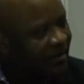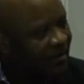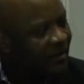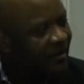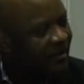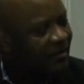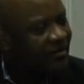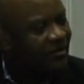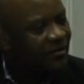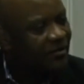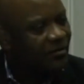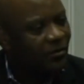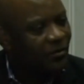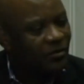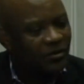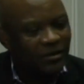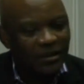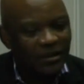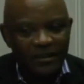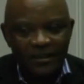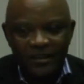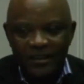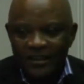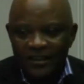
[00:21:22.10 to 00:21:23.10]
has
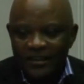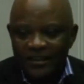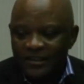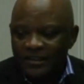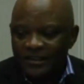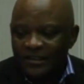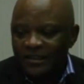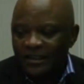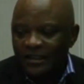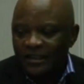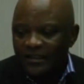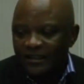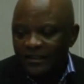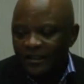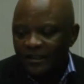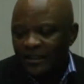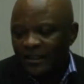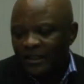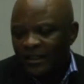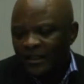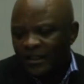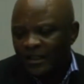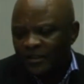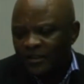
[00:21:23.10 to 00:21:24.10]
reported cases, and
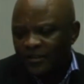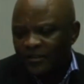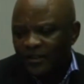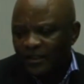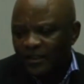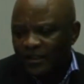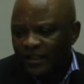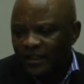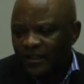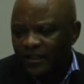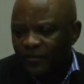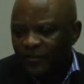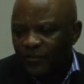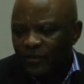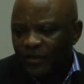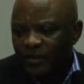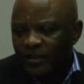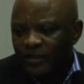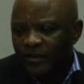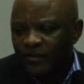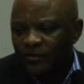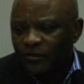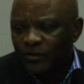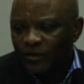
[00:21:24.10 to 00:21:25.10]
so I think
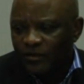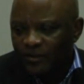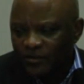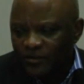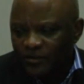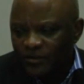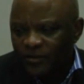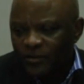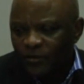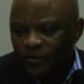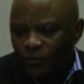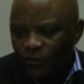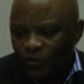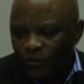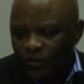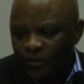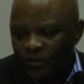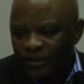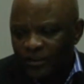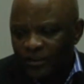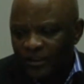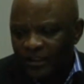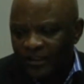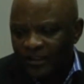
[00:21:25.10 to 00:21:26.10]
we continue to
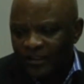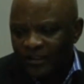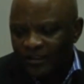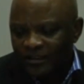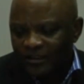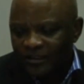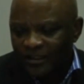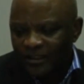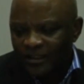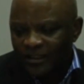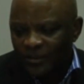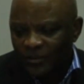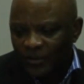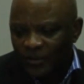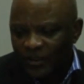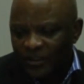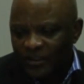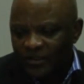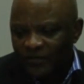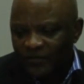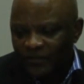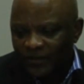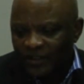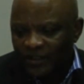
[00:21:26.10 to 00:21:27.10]
watch that
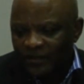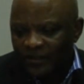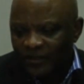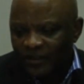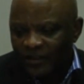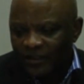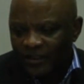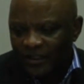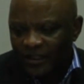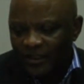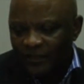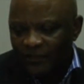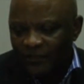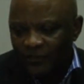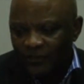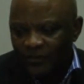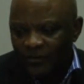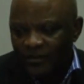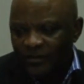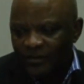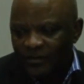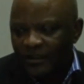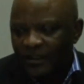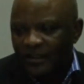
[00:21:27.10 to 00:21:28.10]
space very, very
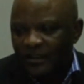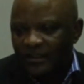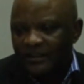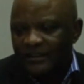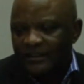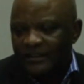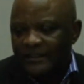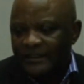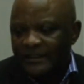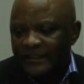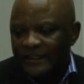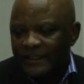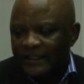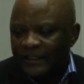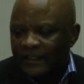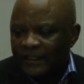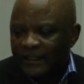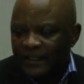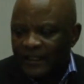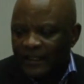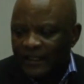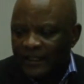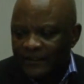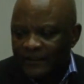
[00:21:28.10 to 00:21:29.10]
carefully, and
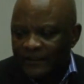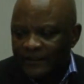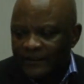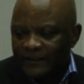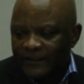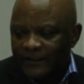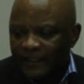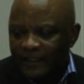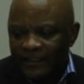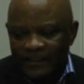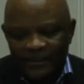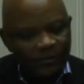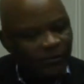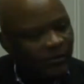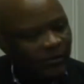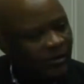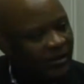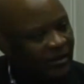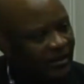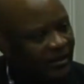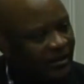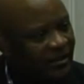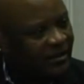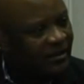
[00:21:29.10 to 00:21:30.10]
as
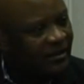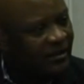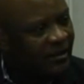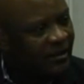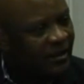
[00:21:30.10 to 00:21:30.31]
to